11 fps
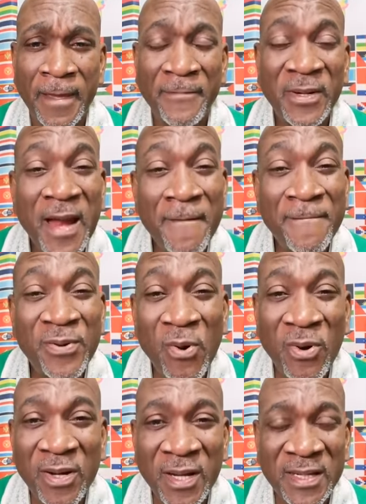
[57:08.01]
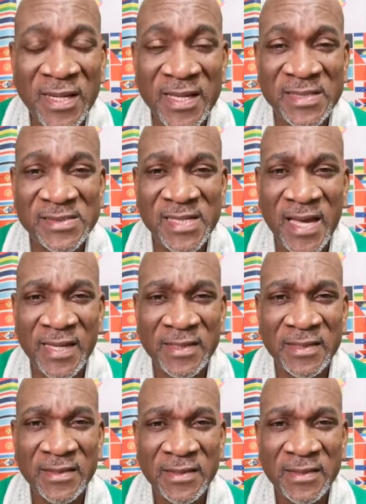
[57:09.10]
but are broken on the inside,